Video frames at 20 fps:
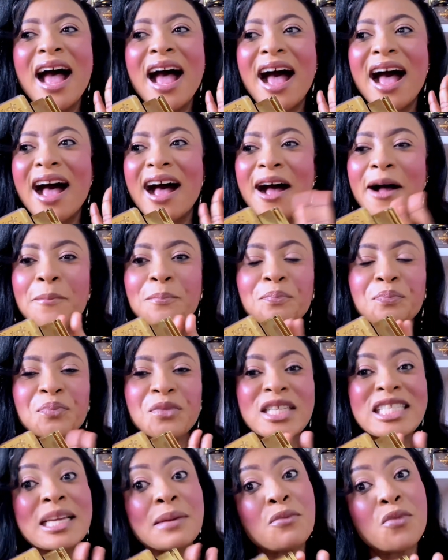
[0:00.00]

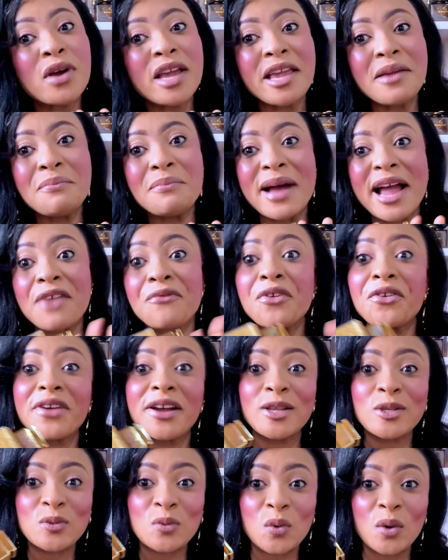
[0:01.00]
Shamoki by
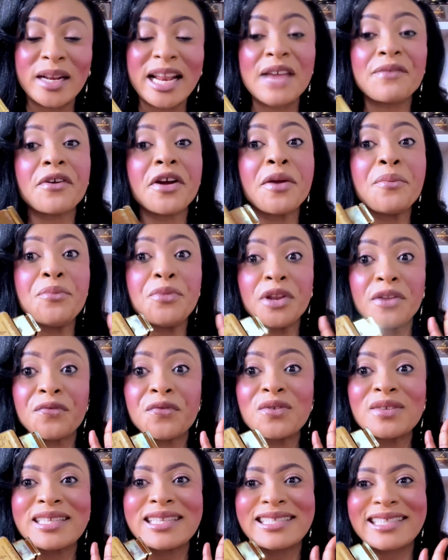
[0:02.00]
Fragrance World, a very
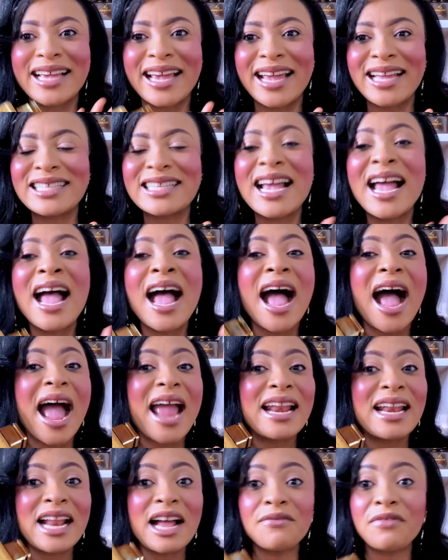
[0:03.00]
beautiful scent.
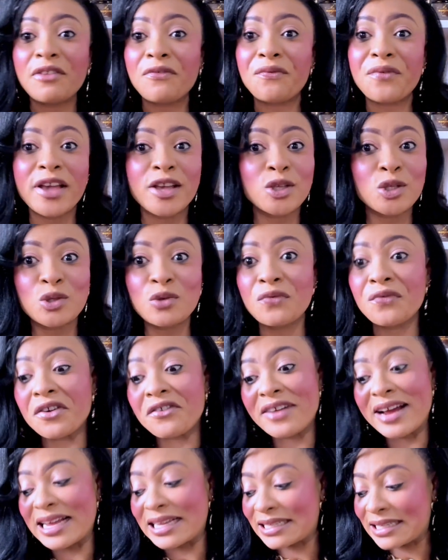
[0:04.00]
I love the first two
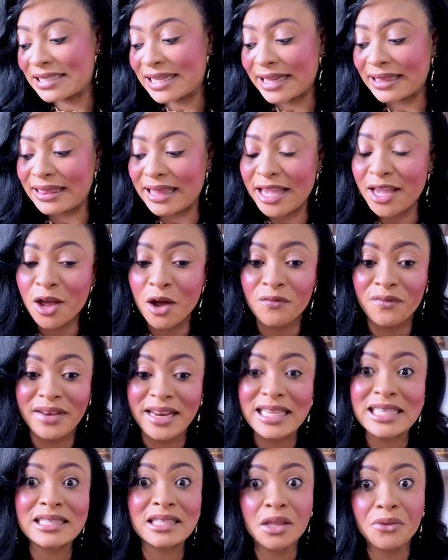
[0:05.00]
fragrances. I think of
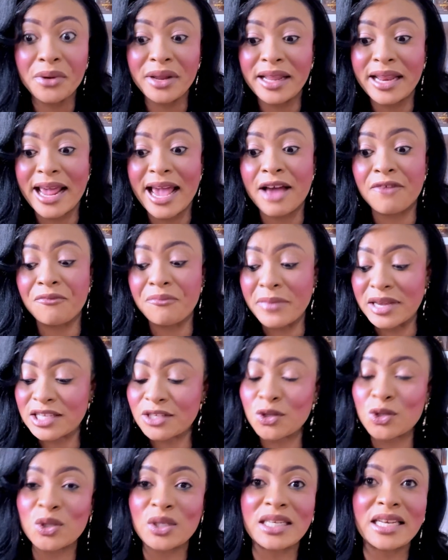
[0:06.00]
these three that I have
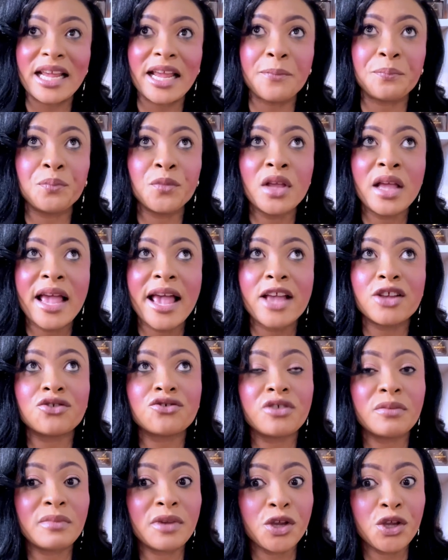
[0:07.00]
mentioned today,
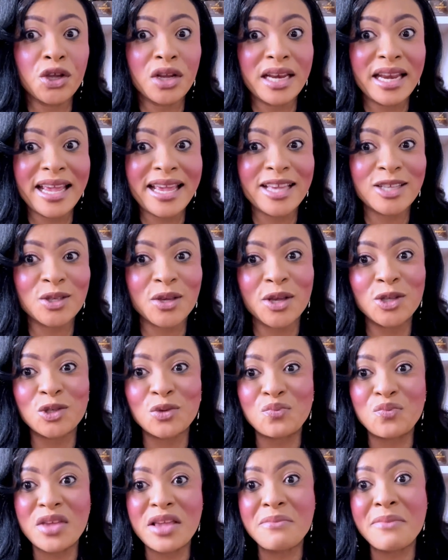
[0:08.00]
Extremely Unique is going
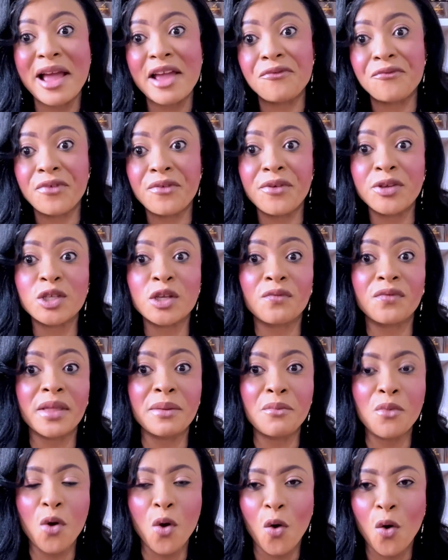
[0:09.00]
to be my favorite of
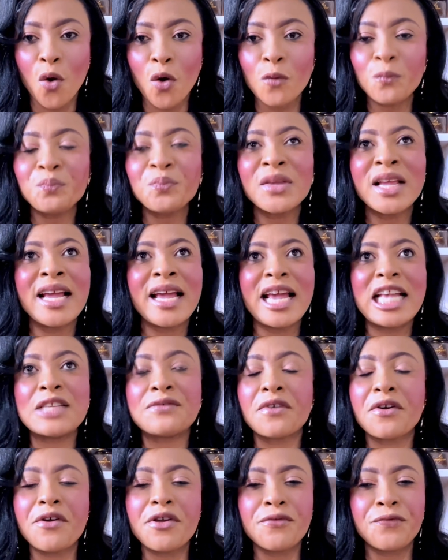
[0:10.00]
them all. It's
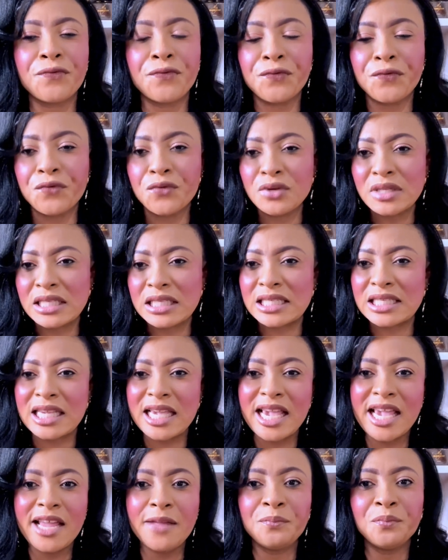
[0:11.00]
very
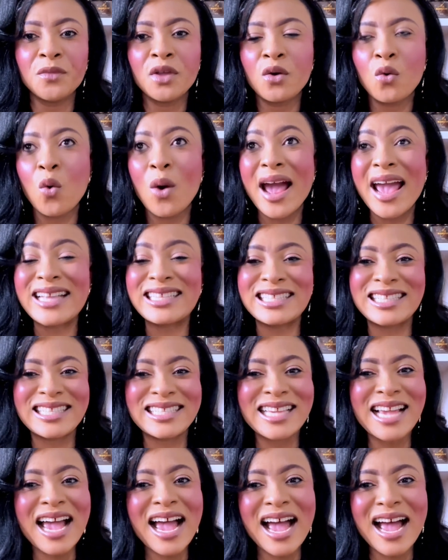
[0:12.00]
fruity, quite
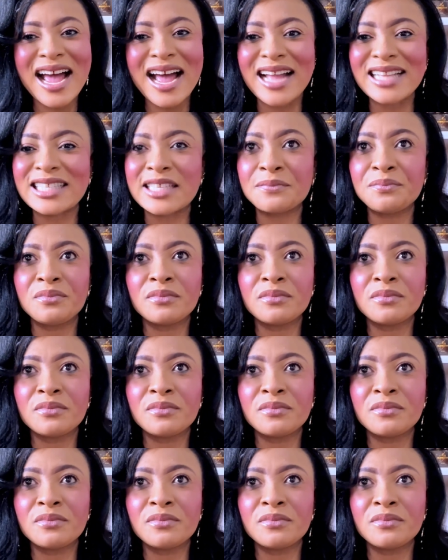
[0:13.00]
tart,